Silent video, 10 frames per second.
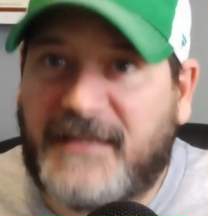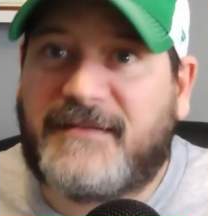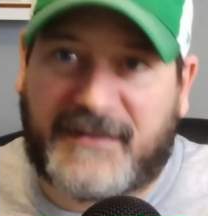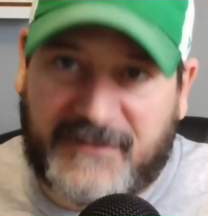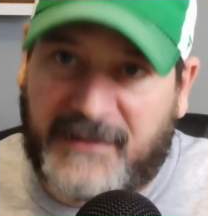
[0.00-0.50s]

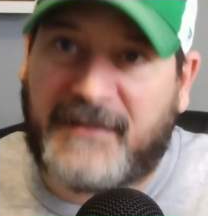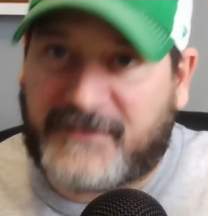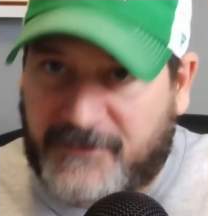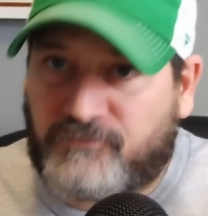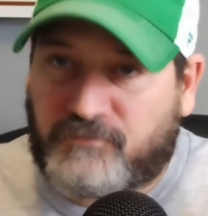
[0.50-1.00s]

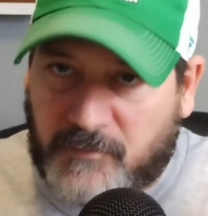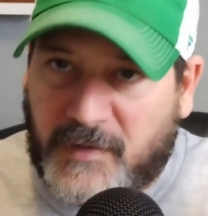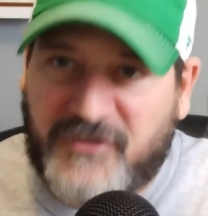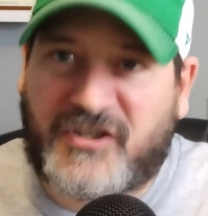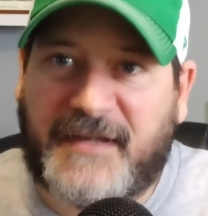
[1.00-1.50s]

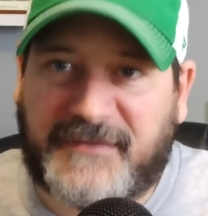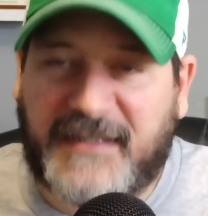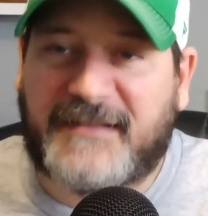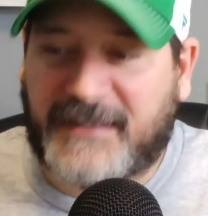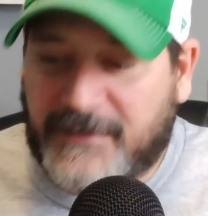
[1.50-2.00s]
He's got
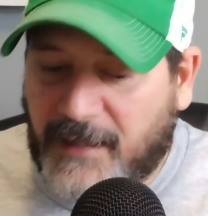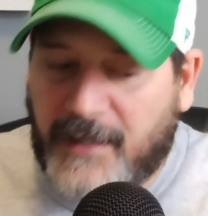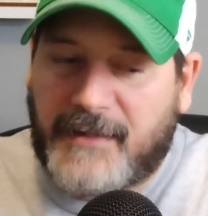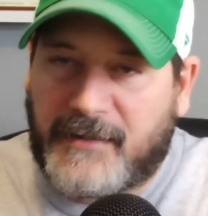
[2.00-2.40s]
decent,